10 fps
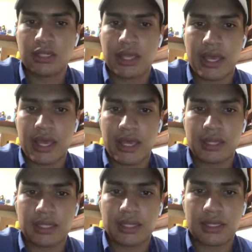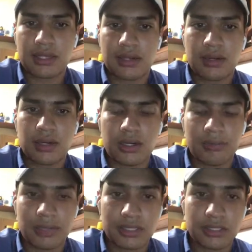that
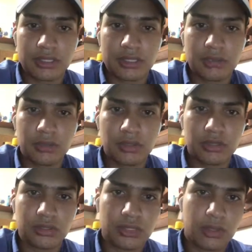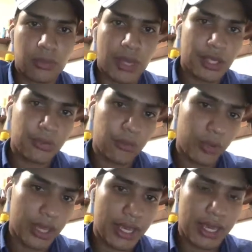are plagiarism, also the way
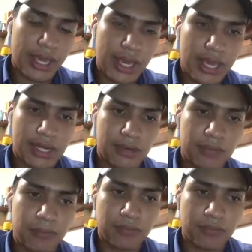we can